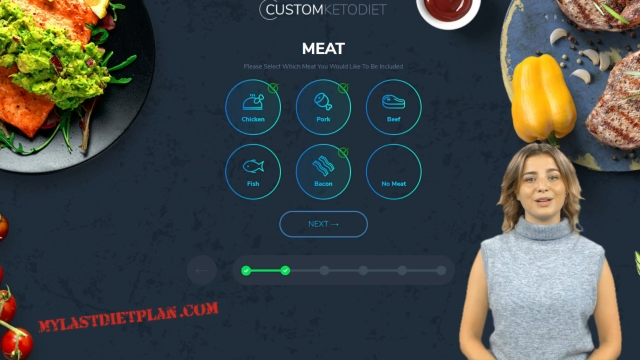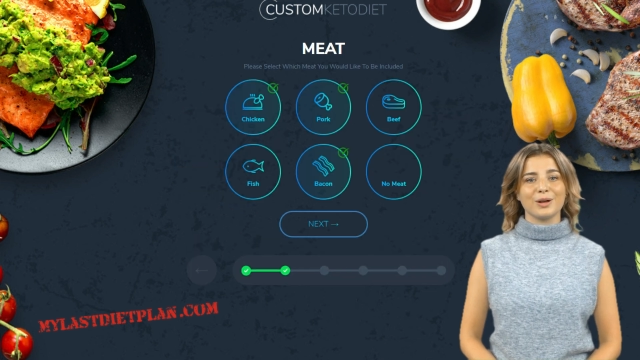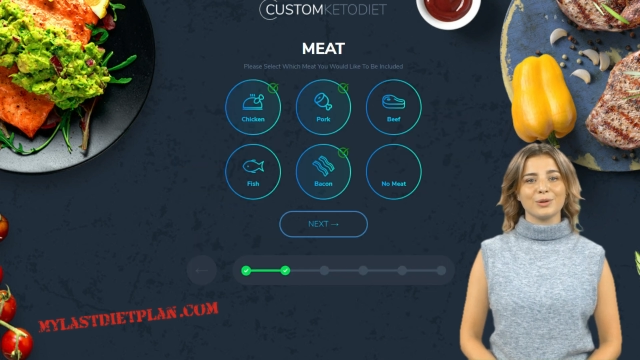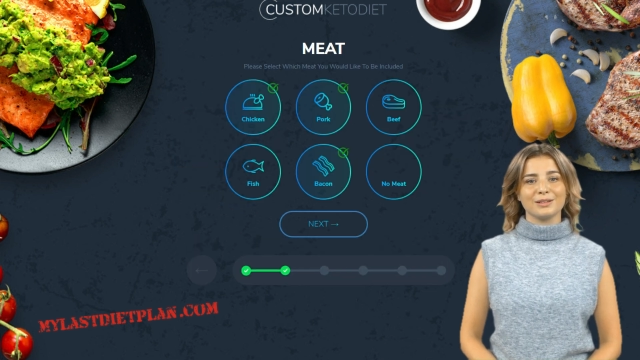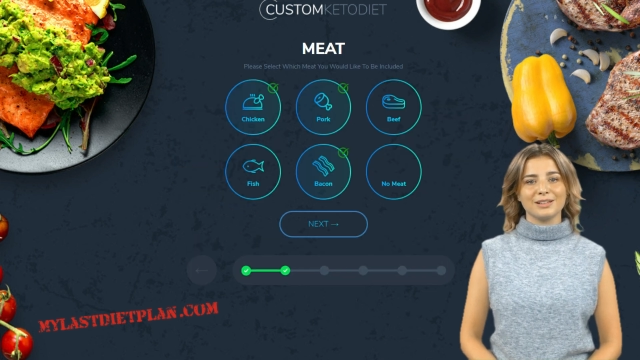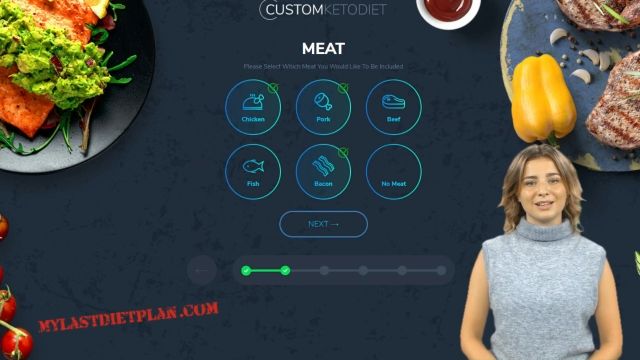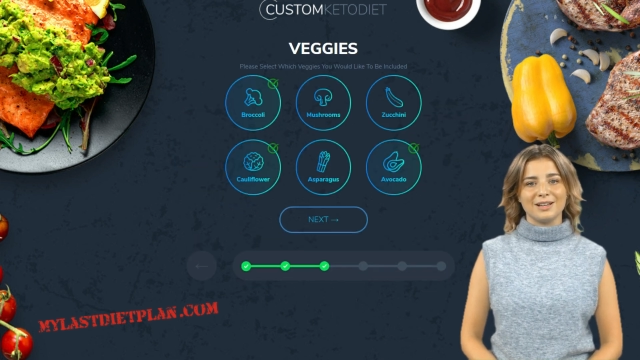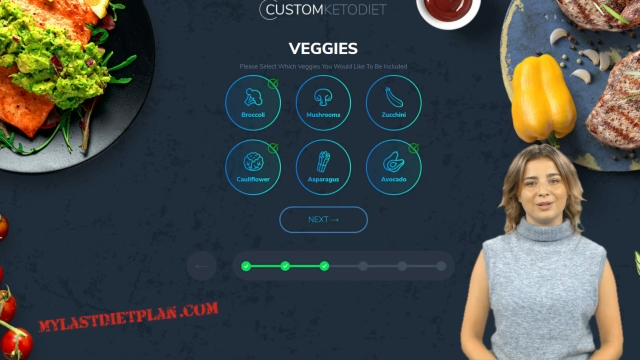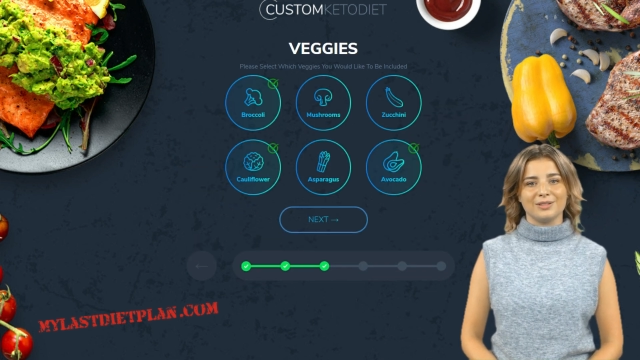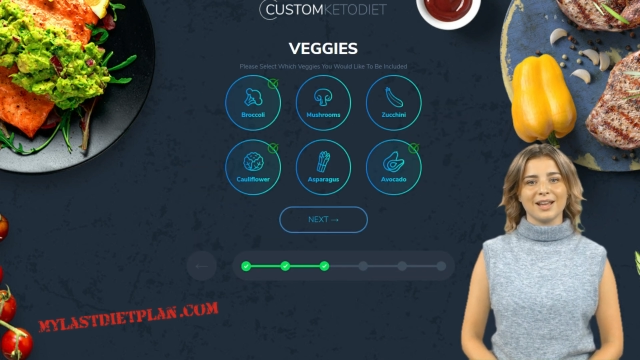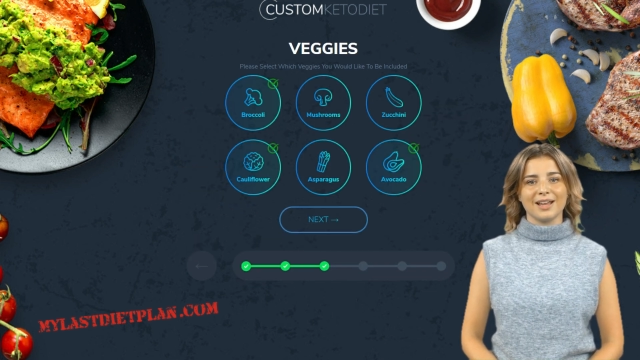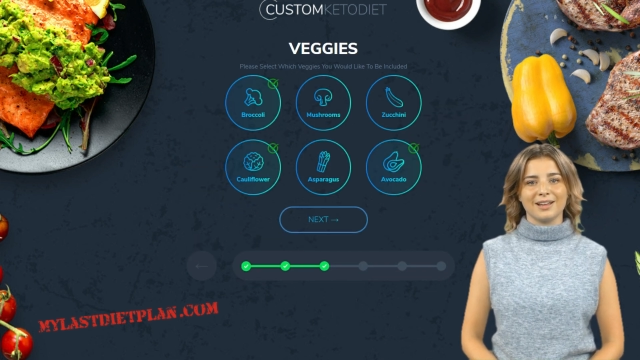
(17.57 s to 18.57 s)
own keto
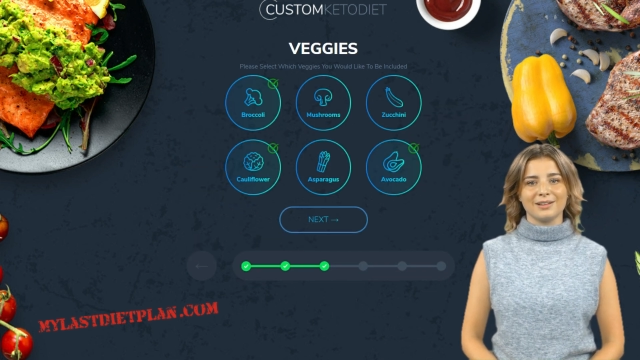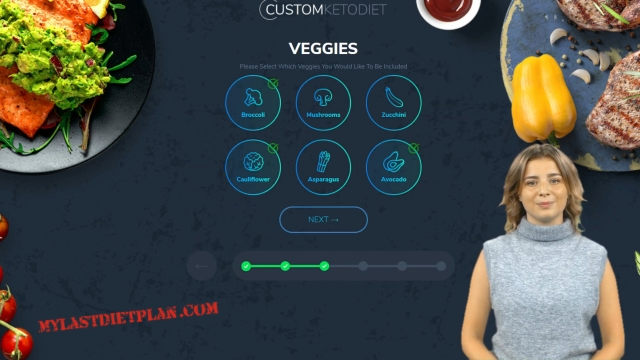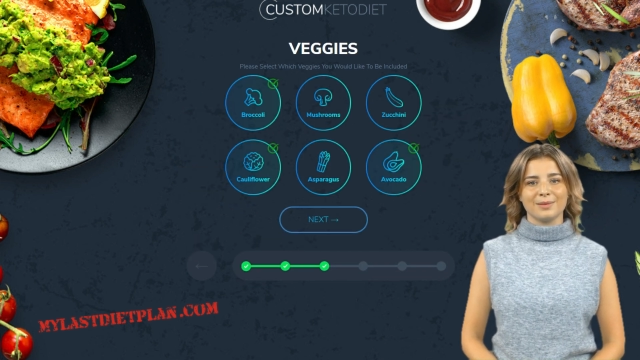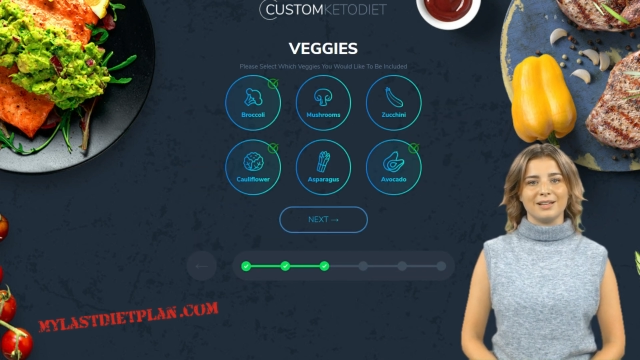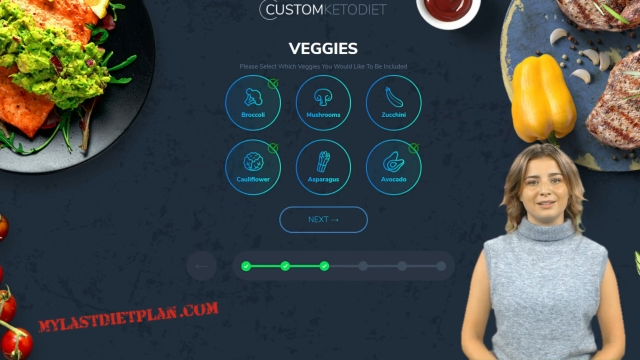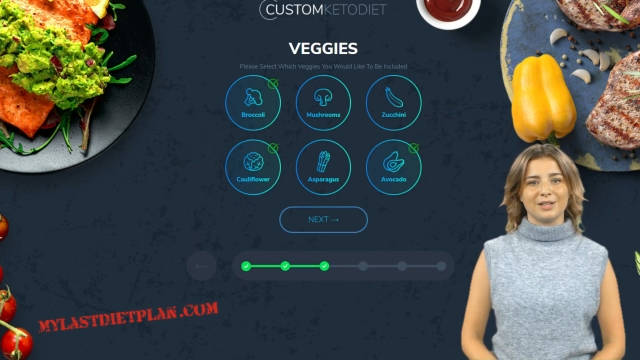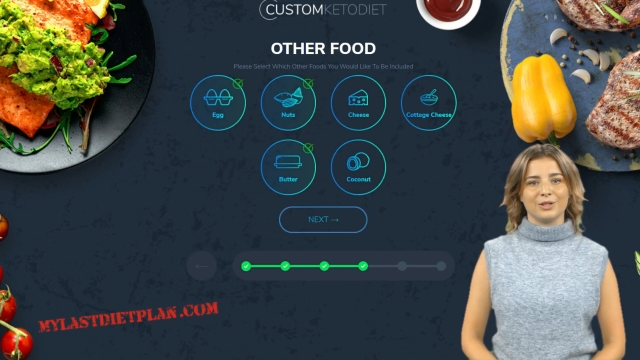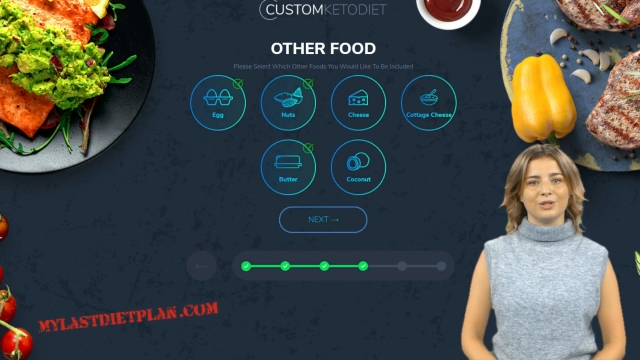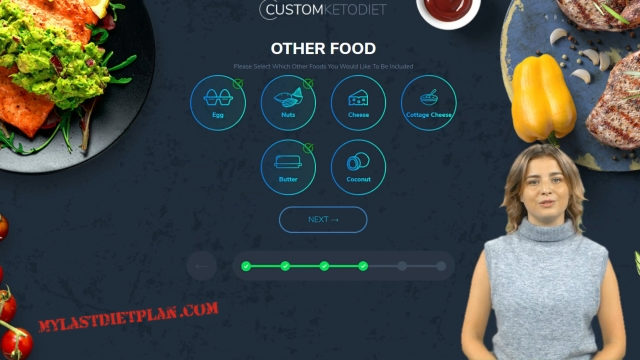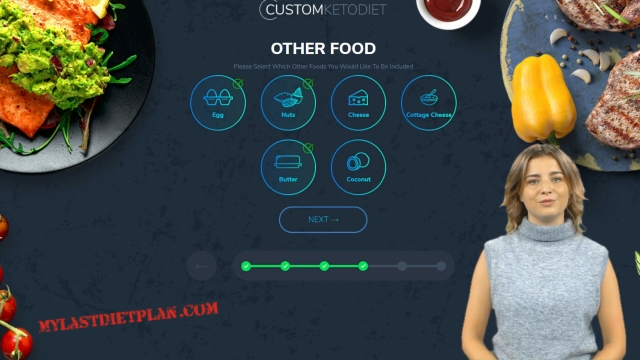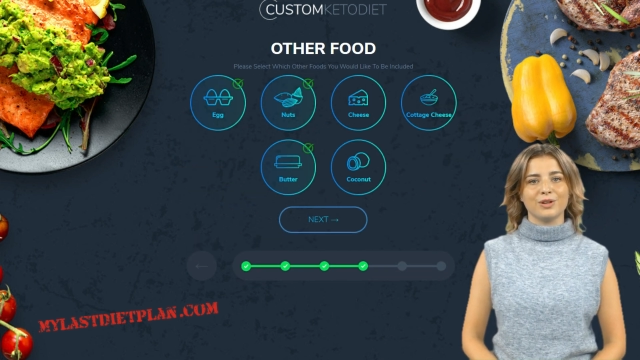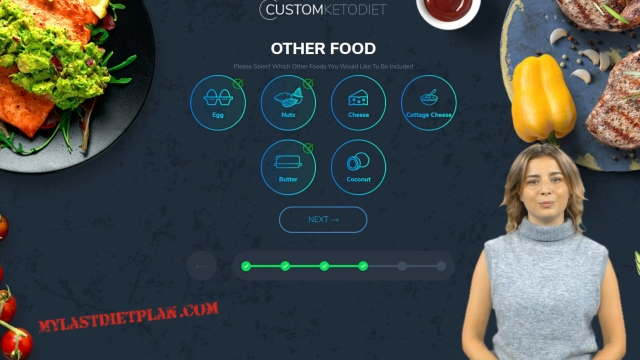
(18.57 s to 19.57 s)
diet based on
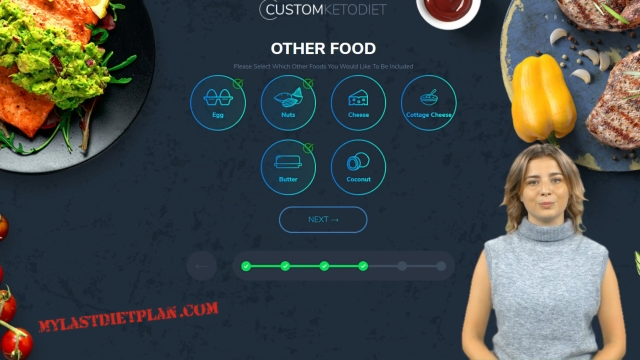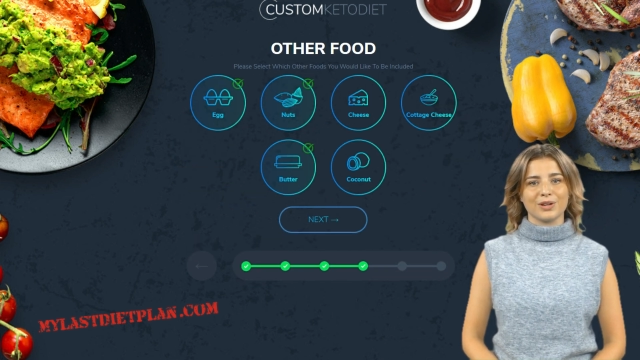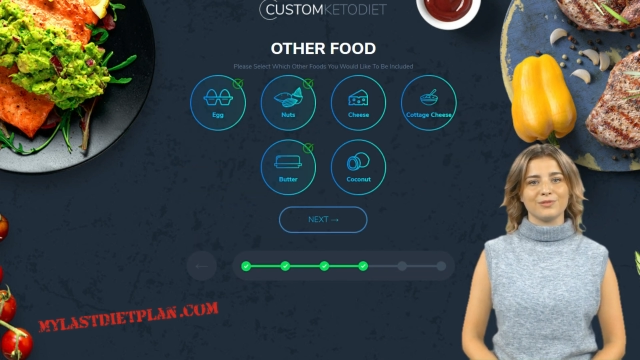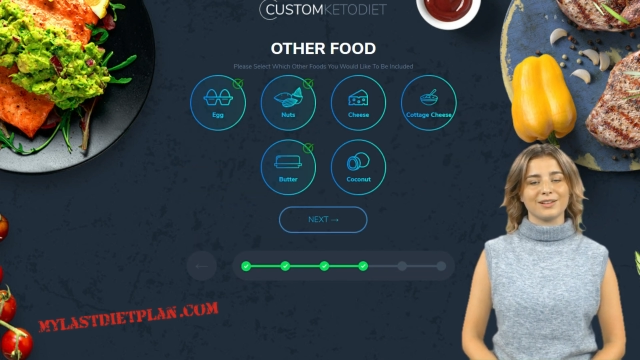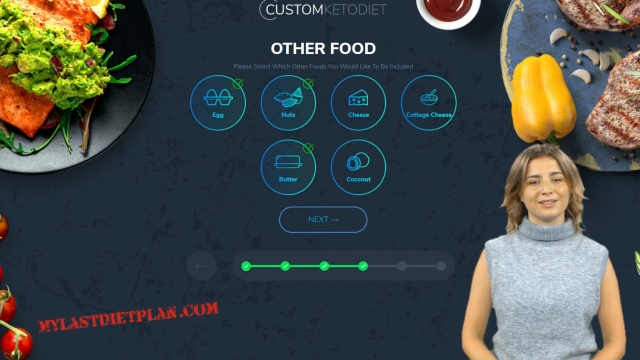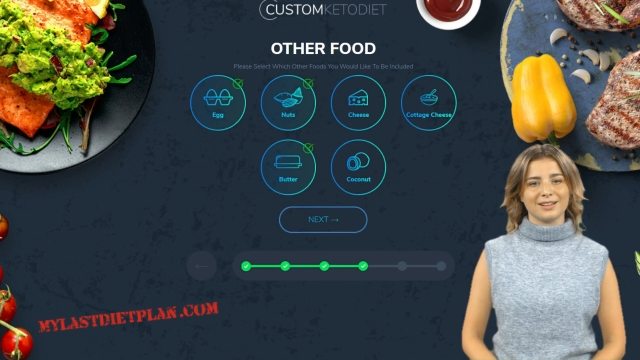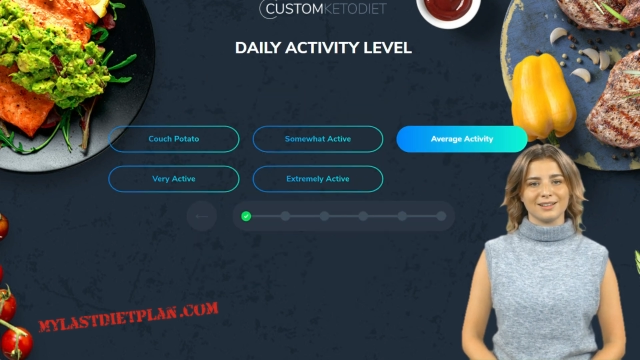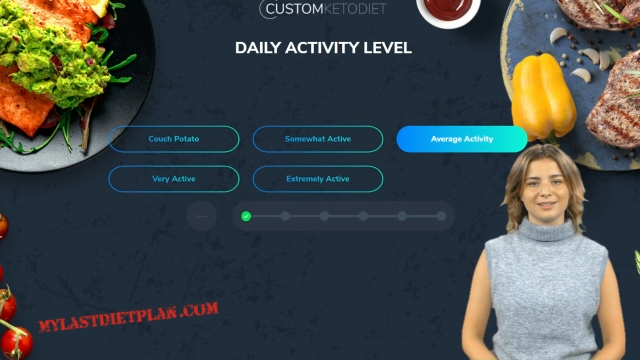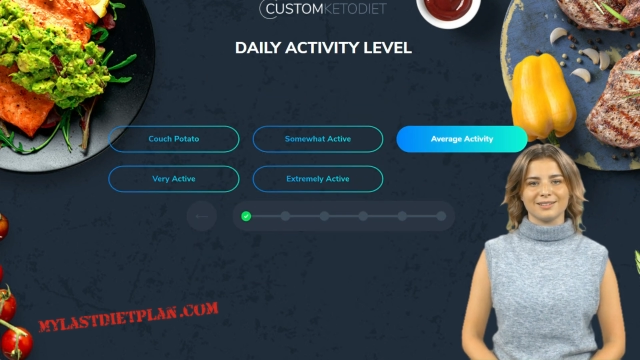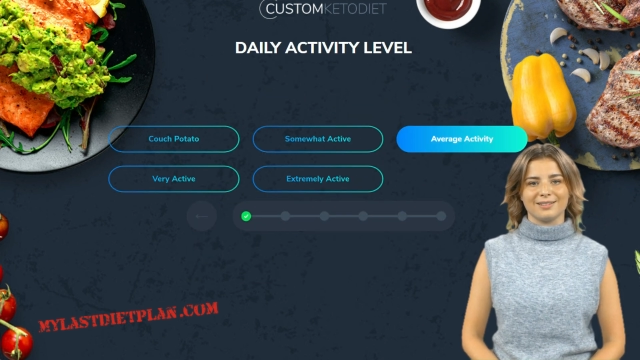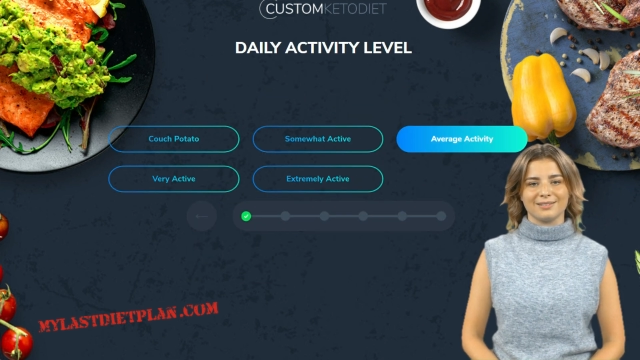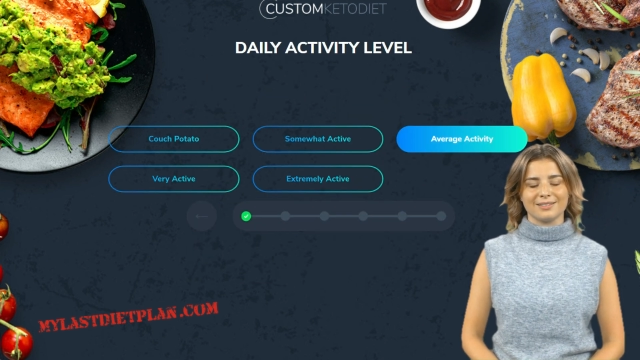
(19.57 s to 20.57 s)
your food preferences,